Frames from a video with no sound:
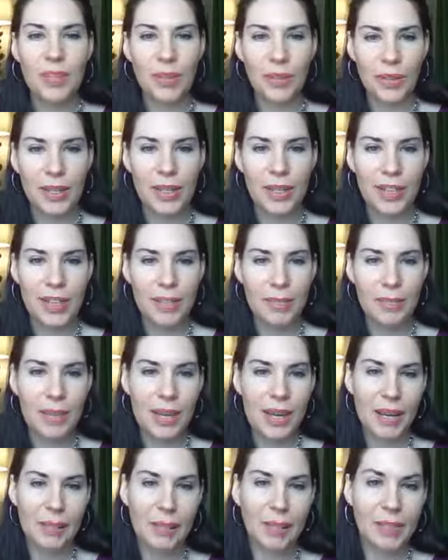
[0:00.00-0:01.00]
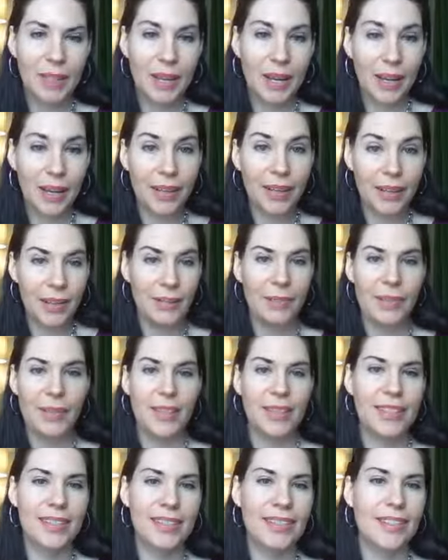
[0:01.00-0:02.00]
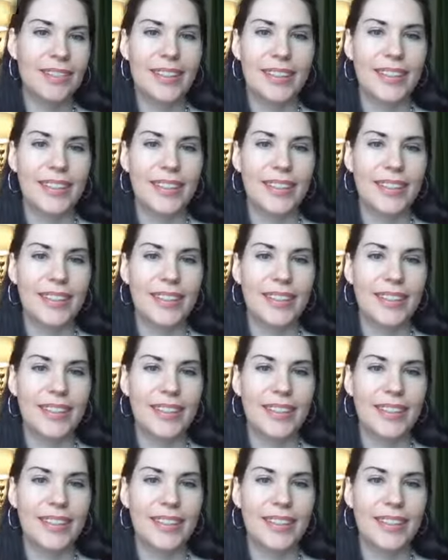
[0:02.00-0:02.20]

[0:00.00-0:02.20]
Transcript: 3D and being able to hug them that's